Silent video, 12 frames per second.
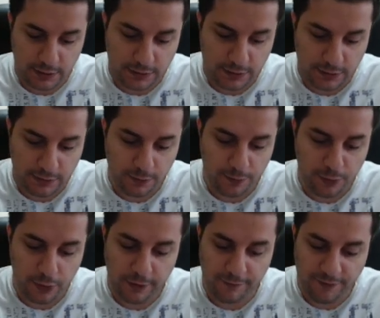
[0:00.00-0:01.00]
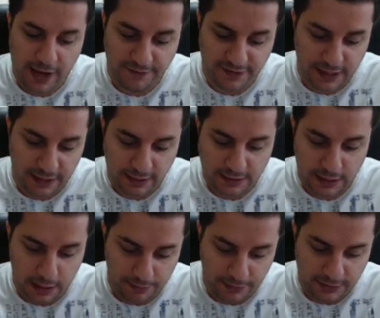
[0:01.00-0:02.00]
2.5 seconds
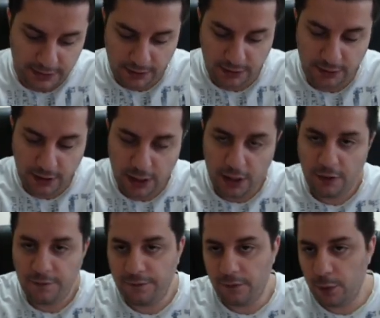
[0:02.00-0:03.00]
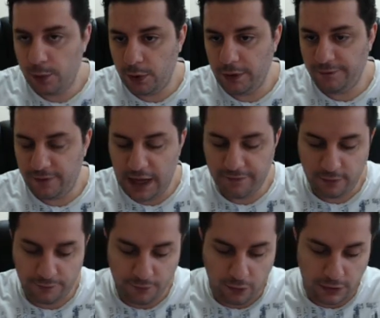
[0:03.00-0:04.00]
up until 4.5.
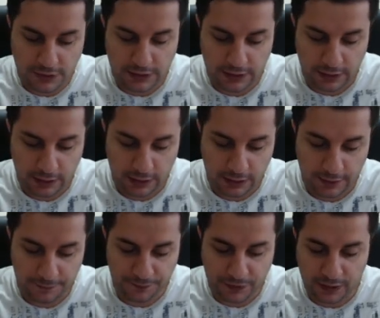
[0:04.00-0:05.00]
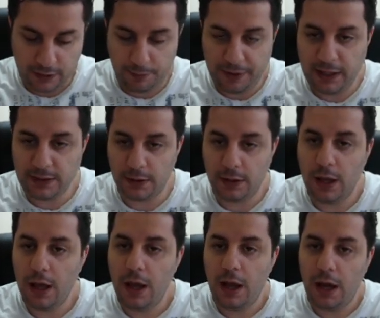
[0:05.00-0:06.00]
Of course, it depends on
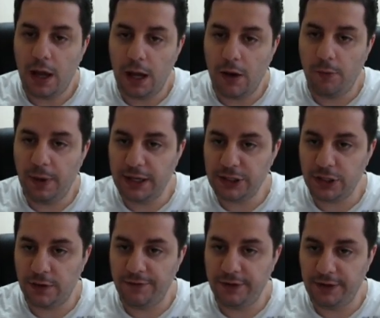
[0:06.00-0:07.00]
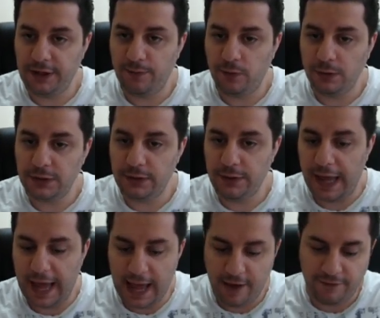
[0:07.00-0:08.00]
how much of the Deep Wounds do you
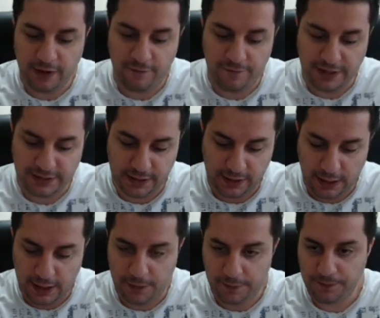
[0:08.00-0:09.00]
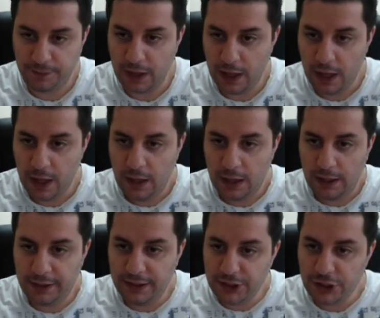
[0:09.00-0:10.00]
have invested in.
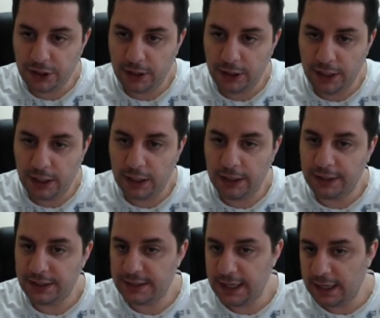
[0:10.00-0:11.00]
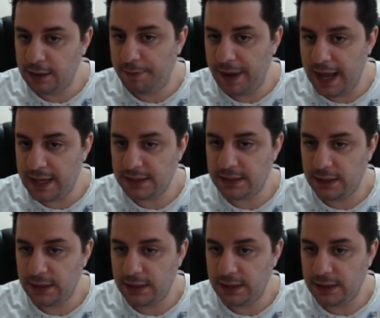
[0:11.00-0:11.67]
Additionally, the second half